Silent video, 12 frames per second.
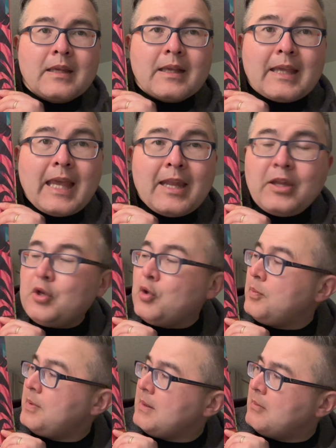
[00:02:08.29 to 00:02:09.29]
Can
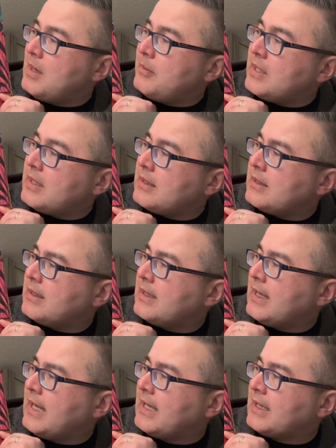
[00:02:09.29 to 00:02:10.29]
you be mummy
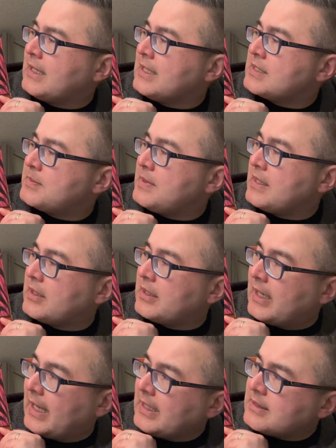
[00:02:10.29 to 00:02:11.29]
and kiss me
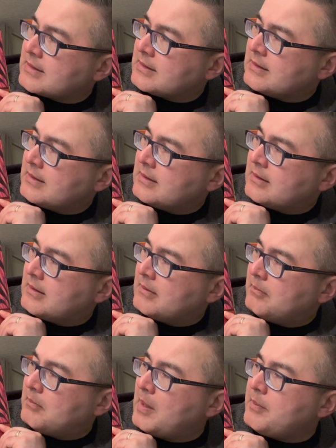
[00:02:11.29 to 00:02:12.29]
goodnight?
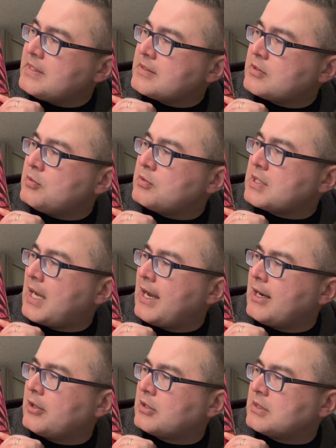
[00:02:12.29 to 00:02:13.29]
Mummy's too
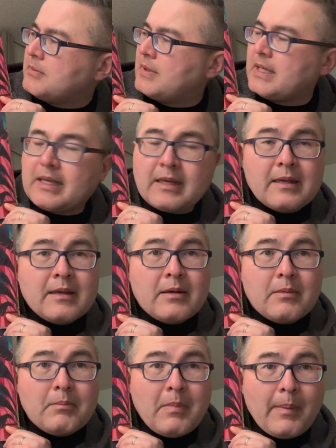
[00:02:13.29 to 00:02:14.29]
tired to be
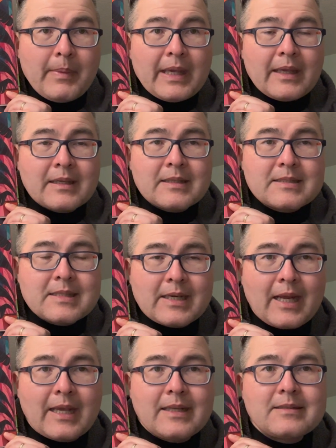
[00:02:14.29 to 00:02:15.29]
mummy
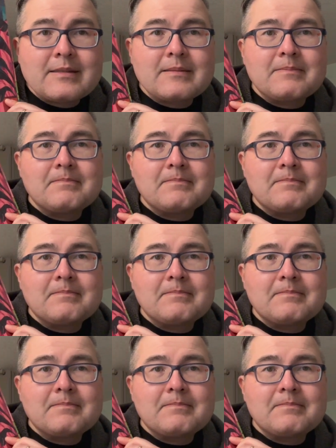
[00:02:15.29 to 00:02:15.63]
tonight.